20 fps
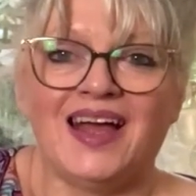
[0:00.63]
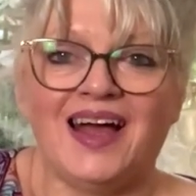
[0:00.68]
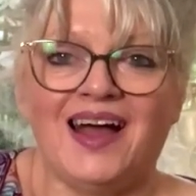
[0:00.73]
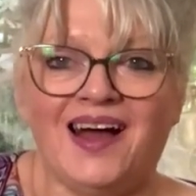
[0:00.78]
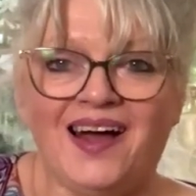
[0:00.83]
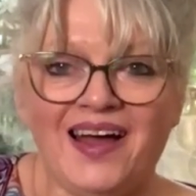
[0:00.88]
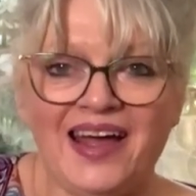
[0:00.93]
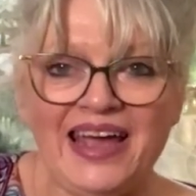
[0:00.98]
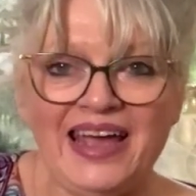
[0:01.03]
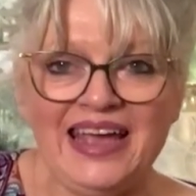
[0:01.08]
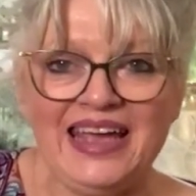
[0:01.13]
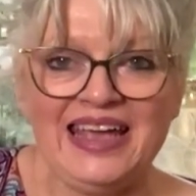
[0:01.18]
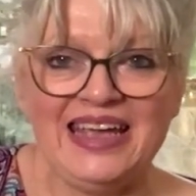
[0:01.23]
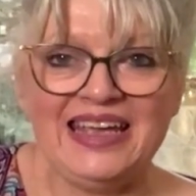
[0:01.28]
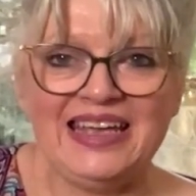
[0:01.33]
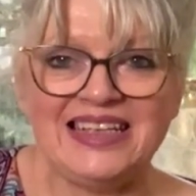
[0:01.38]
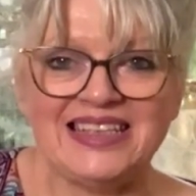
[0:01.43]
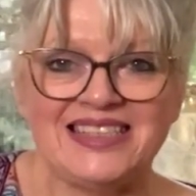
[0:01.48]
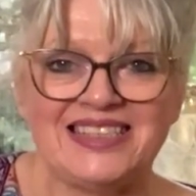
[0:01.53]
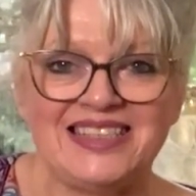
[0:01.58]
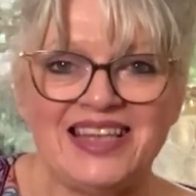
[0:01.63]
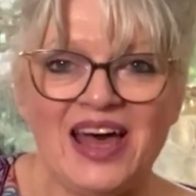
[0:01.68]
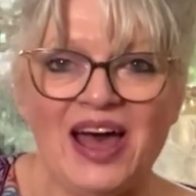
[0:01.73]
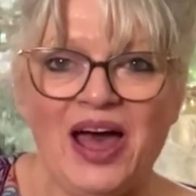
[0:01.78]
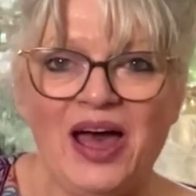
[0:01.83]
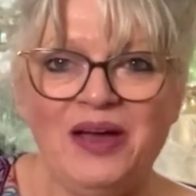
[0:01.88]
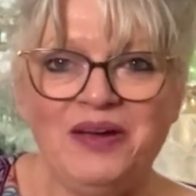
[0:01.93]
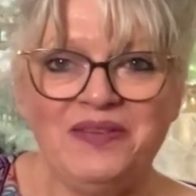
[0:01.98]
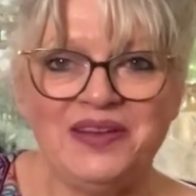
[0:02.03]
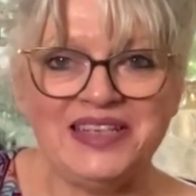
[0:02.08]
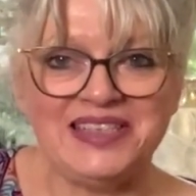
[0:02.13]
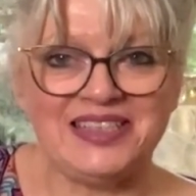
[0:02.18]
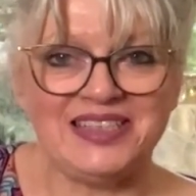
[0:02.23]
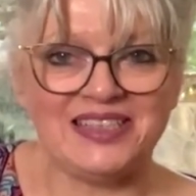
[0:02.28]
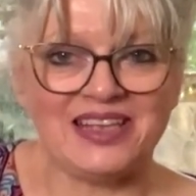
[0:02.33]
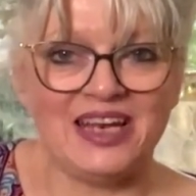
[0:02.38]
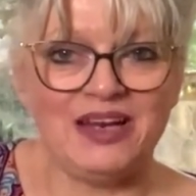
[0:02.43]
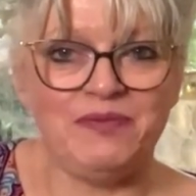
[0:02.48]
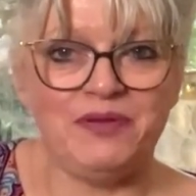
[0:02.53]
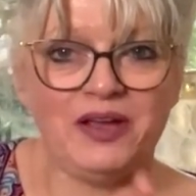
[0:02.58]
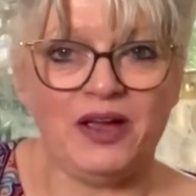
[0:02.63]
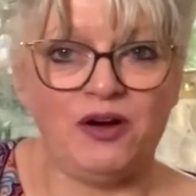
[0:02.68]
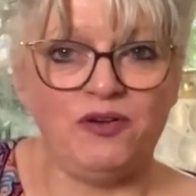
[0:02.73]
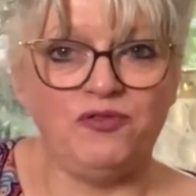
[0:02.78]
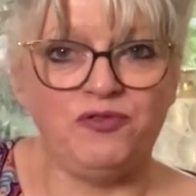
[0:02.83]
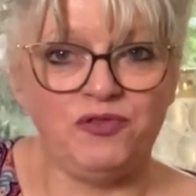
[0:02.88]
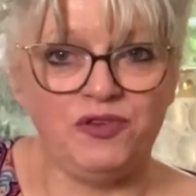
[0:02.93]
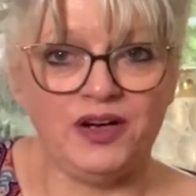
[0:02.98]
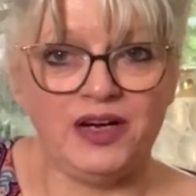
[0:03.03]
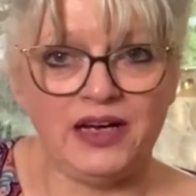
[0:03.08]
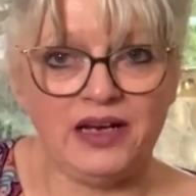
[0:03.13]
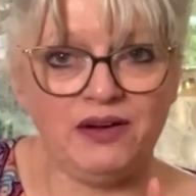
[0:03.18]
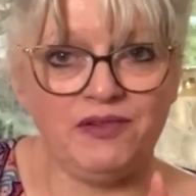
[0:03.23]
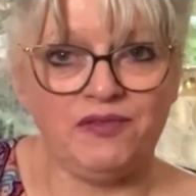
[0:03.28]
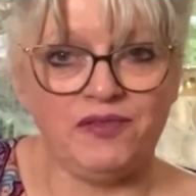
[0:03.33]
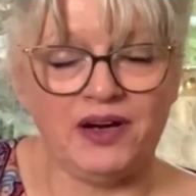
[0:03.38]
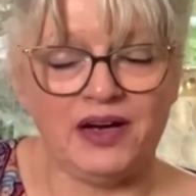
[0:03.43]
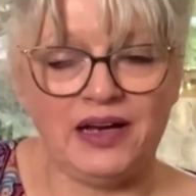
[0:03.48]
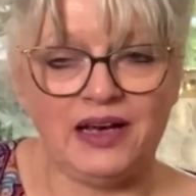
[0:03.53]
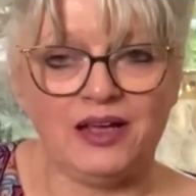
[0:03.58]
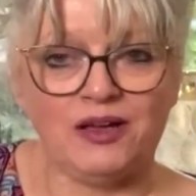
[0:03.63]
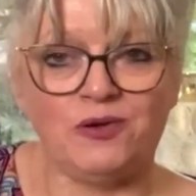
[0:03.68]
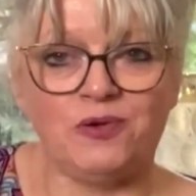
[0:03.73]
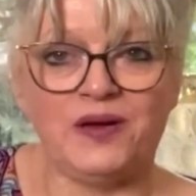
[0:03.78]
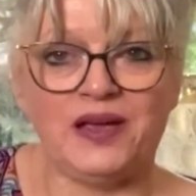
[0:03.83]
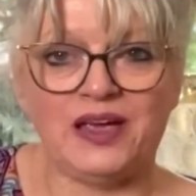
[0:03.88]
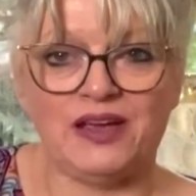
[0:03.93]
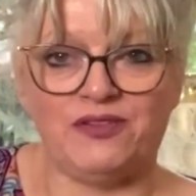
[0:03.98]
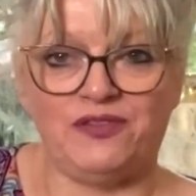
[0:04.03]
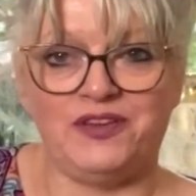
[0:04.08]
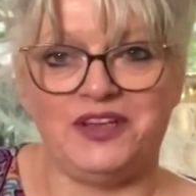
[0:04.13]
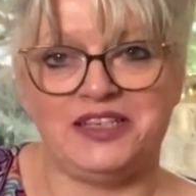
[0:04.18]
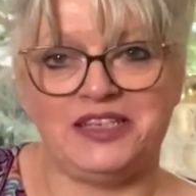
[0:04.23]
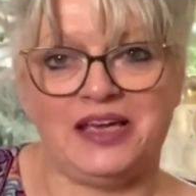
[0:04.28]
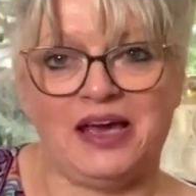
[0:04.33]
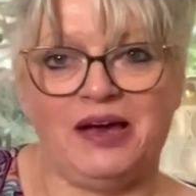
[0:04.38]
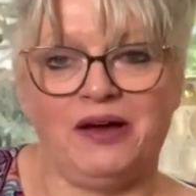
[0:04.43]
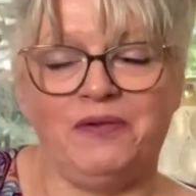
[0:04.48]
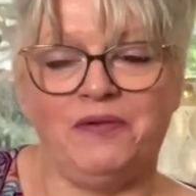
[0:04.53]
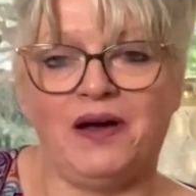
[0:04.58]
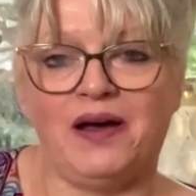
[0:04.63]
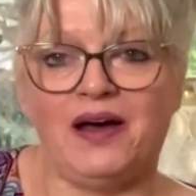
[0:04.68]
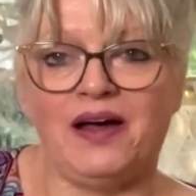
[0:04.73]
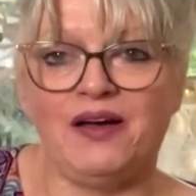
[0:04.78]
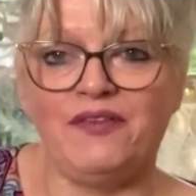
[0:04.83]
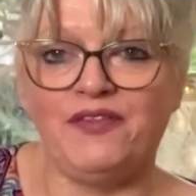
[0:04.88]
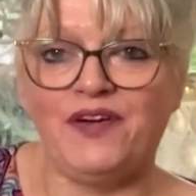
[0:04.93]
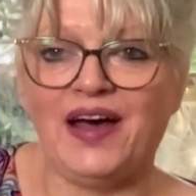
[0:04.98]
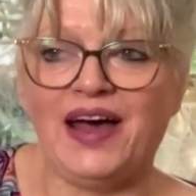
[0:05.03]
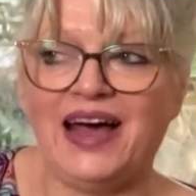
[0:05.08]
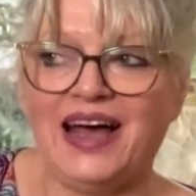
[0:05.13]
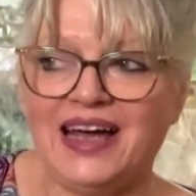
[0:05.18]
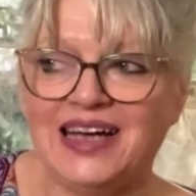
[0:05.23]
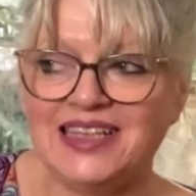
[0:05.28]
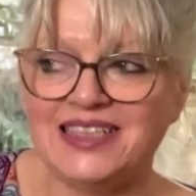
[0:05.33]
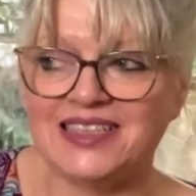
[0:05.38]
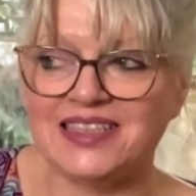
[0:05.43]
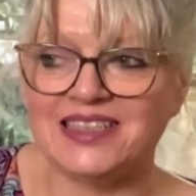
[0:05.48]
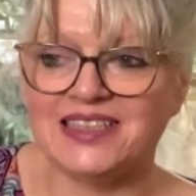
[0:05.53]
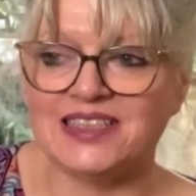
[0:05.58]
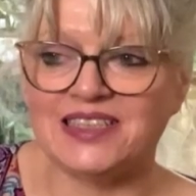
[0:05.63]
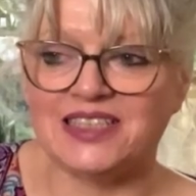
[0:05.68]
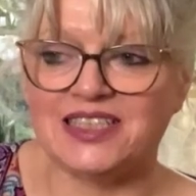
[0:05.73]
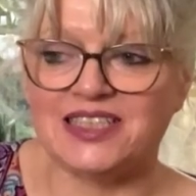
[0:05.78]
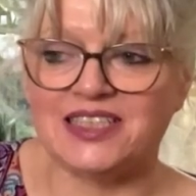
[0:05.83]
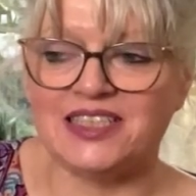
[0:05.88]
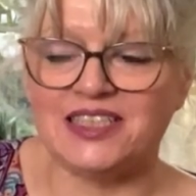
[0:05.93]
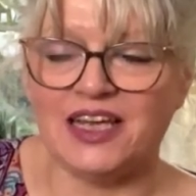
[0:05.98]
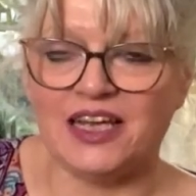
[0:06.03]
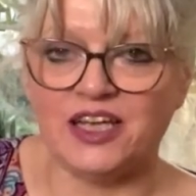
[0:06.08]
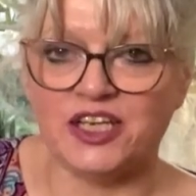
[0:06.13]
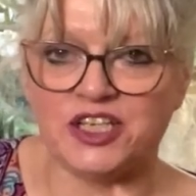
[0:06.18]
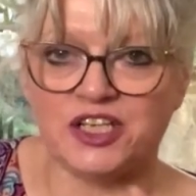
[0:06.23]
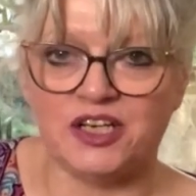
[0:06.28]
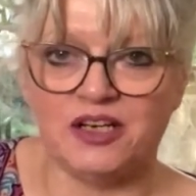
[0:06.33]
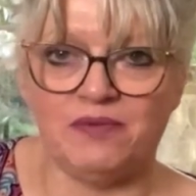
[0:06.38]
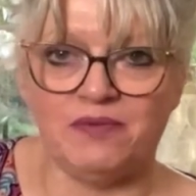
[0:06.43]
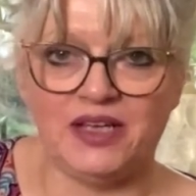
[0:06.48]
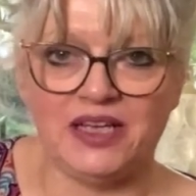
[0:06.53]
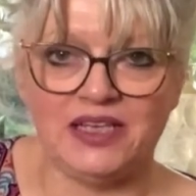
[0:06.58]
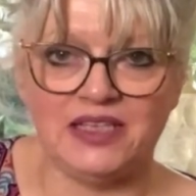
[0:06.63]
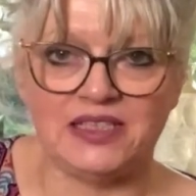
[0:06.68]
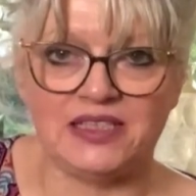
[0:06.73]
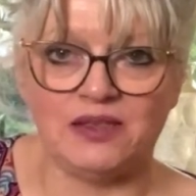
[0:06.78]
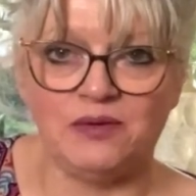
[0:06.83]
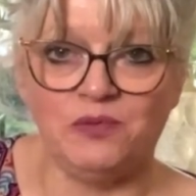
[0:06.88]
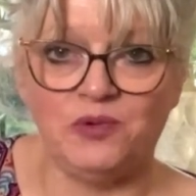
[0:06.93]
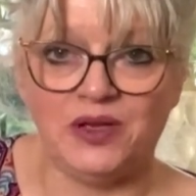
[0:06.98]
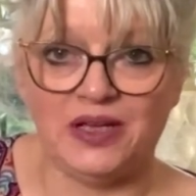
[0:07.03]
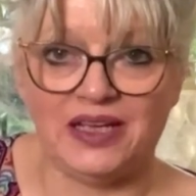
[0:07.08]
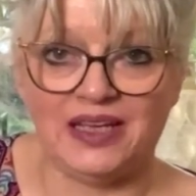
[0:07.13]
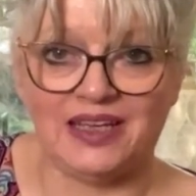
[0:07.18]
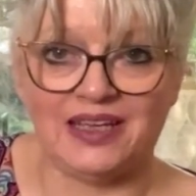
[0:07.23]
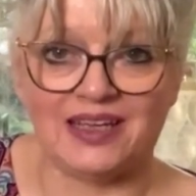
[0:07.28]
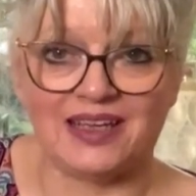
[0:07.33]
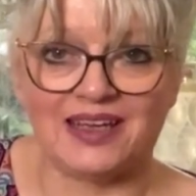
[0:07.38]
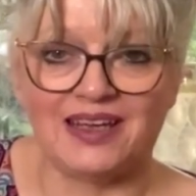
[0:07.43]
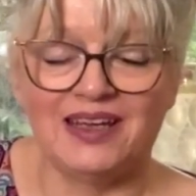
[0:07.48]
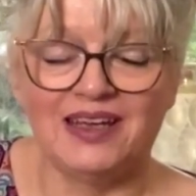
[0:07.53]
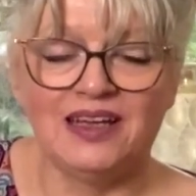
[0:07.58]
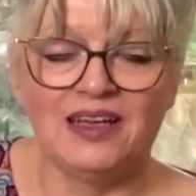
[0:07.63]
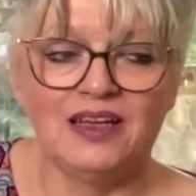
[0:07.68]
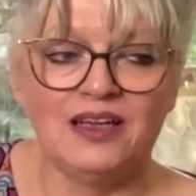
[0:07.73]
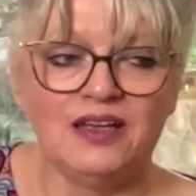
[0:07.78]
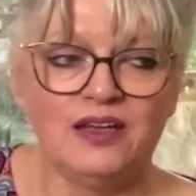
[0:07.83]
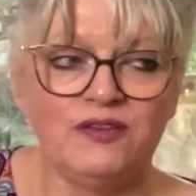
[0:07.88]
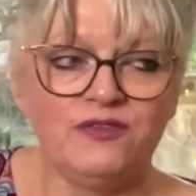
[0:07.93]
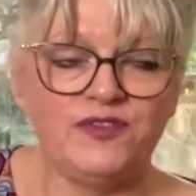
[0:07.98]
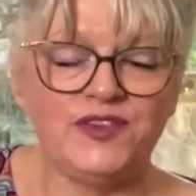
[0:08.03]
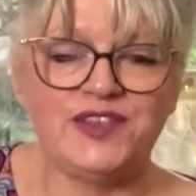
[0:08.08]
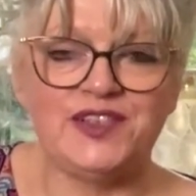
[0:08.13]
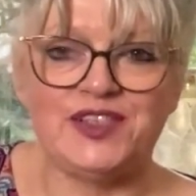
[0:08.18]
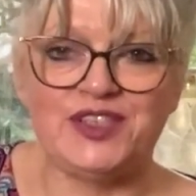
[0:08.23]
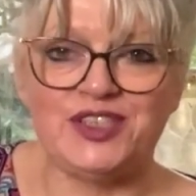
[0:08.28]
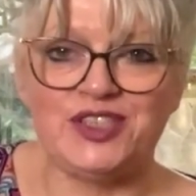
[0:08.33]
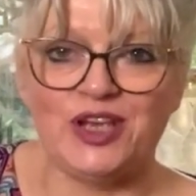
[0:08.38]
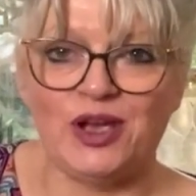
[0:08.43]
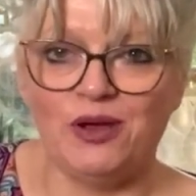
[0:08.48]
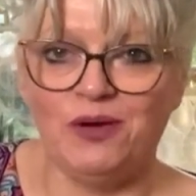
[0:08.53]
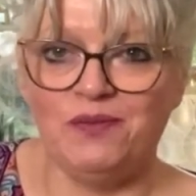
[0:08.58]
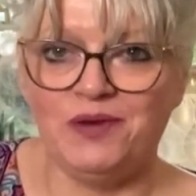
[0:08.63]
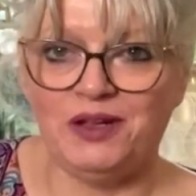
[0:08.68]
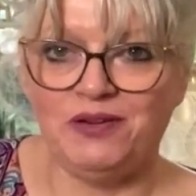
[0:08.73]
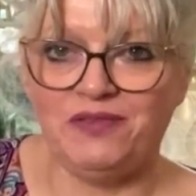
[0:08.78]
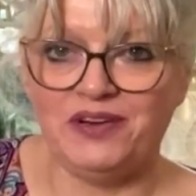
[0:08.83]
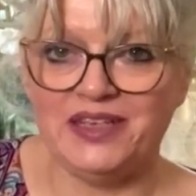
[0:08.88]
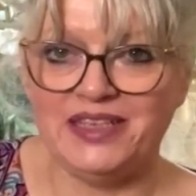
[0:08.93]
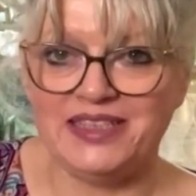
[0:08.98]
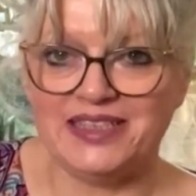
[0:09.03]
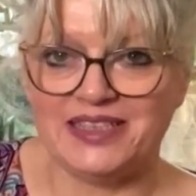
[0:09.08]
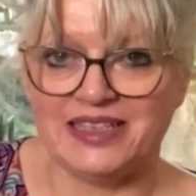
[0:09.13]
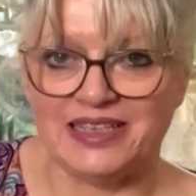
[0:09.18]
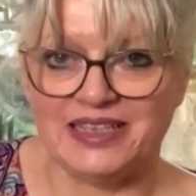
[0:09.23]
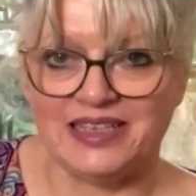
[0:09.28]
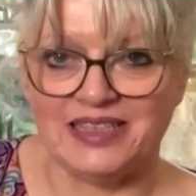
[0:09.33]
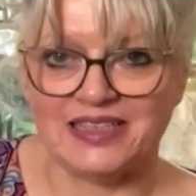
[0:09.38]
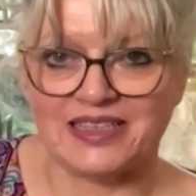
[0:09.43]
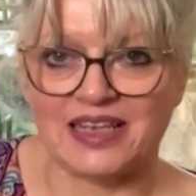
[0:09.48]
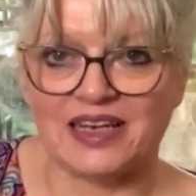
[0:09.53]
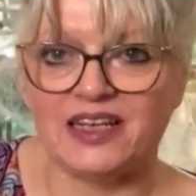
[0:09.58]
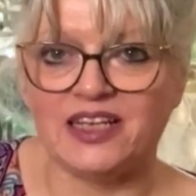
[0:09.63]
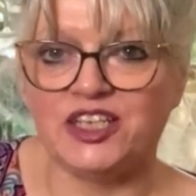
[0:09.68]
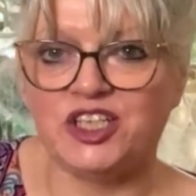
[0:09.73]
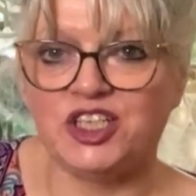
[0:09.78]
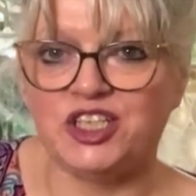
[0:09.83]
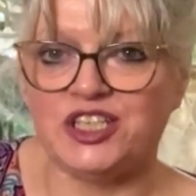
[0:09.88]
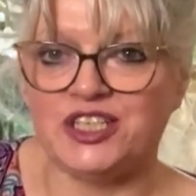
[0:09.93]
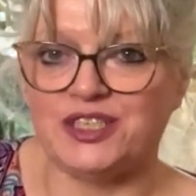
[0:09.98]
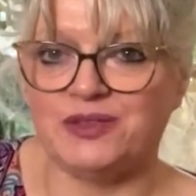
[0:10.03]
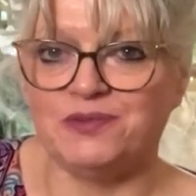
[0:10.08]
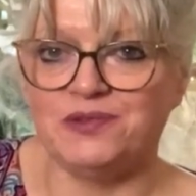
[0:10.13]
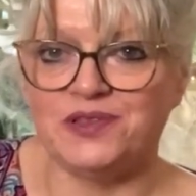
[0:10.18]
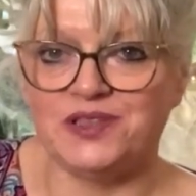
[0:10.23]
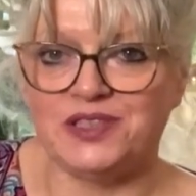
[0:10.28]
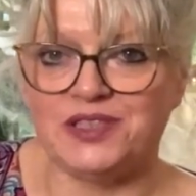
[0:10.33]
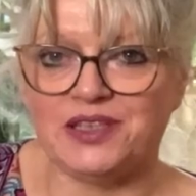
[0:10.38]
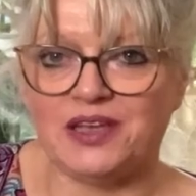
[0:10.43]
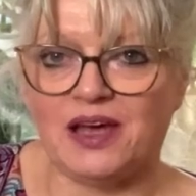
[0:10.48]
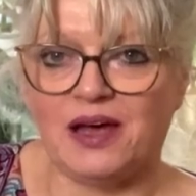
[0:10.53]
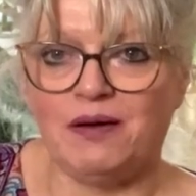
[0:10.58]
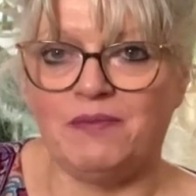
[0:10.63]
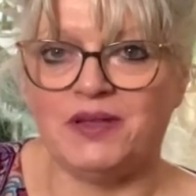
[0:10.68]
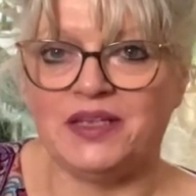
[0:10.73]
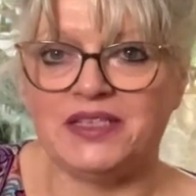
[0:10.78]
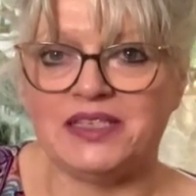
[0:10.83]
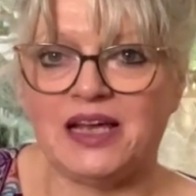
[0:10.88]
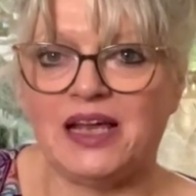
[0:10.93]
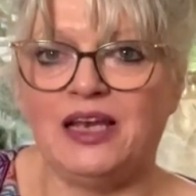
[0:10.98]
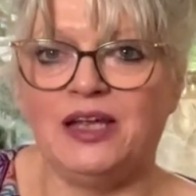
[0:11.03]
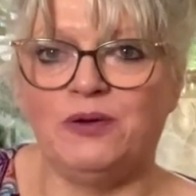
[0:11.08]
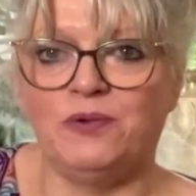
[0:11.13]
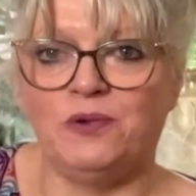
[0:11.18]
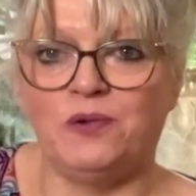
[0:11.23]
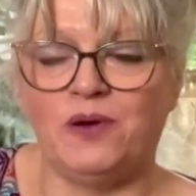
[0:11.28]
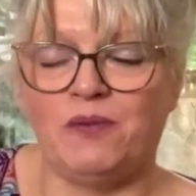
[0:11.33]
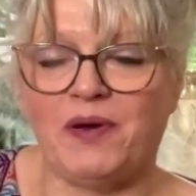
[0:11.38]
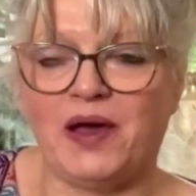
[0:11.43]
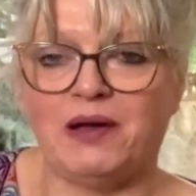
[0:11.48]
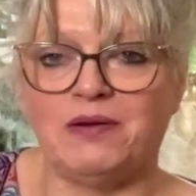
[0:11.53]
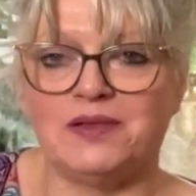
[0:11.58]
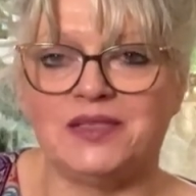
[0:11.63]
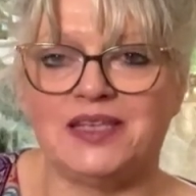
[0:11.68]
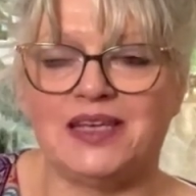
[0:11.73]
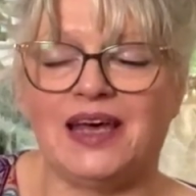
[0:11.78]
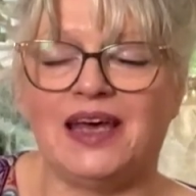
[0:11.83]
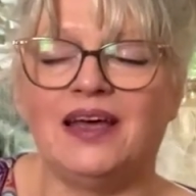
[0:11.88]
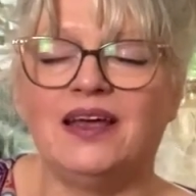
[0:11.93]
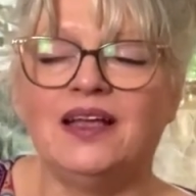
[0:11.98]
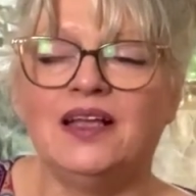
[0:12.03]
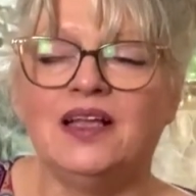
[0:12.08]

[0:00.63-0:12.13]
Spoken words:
Hi, so this is going to be a really quick video. I've had such an amazing week for so many reasons, and I just wanted to come and tell you all about it.